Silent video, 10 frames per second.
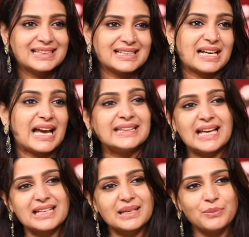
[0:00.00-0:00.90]
at
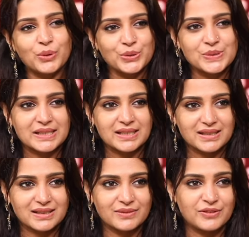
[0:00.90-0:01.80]
that time, what do you say?
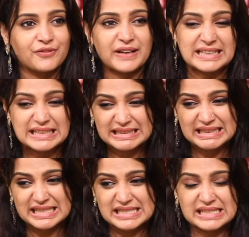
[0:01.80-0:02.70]
We are fighting in
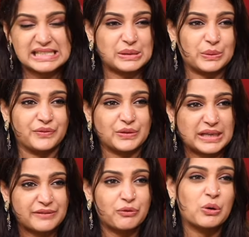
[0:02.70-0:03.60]
that scene, or if you're
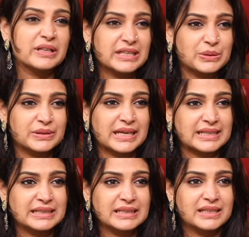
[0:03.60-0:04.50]
like falling into
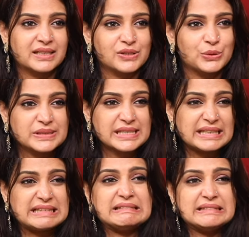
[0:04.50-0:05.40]
that, so you'll say,
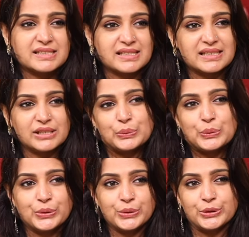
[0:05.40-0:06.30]
it's icky,
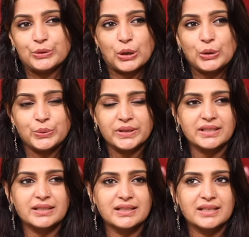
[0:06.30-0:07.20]
you'll not do it.
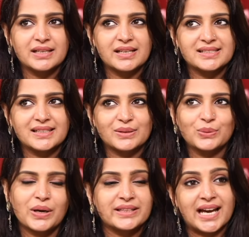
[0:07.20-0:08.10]
I was like,
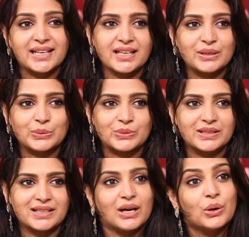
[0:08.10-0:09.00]
no, that I'll do.
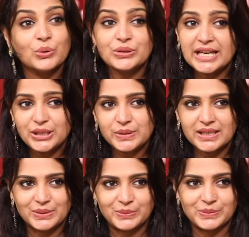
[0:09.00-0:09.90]
Oh, that you can do.